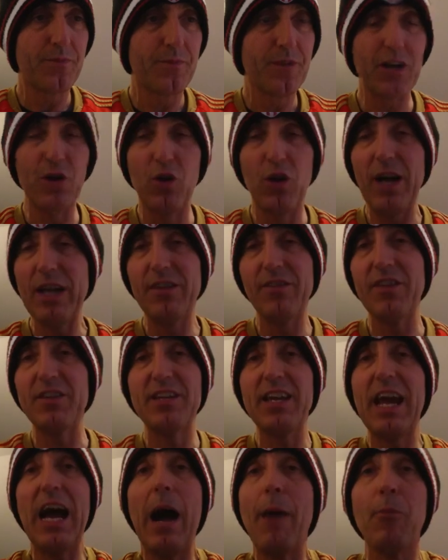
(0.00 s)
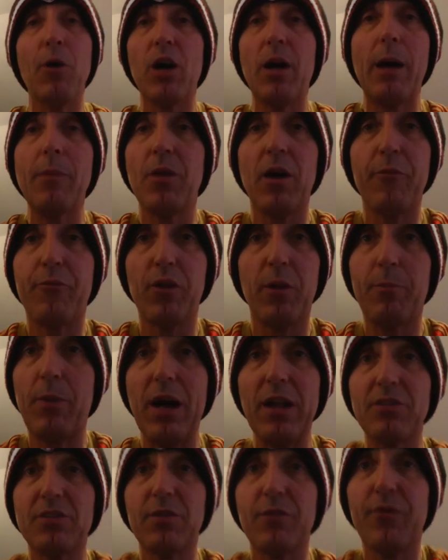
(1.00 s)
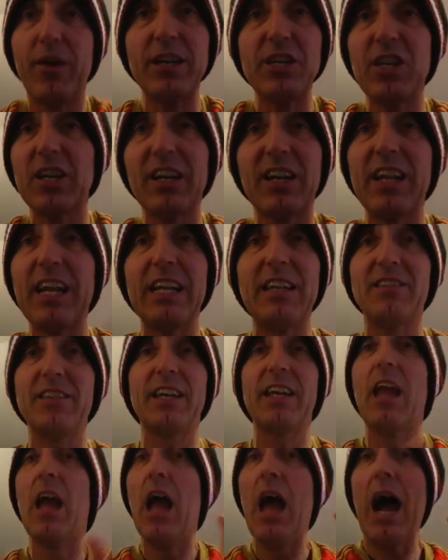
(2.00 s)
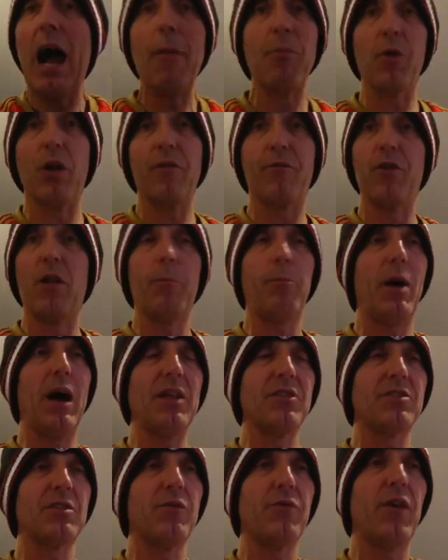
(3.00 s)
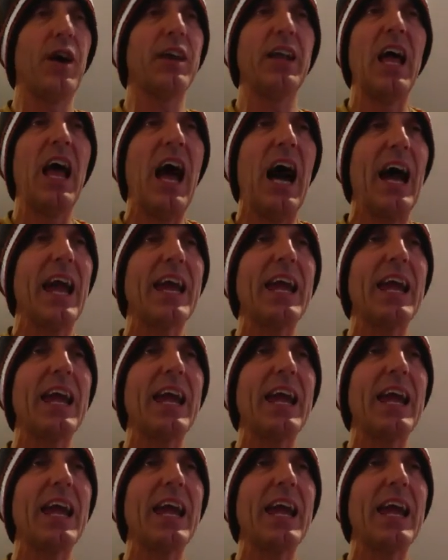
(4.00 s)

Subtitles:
You know, end of the day, I'm not a Phil Parkinson fan. You can clearly see I'm not a Phil Parkinson fan. I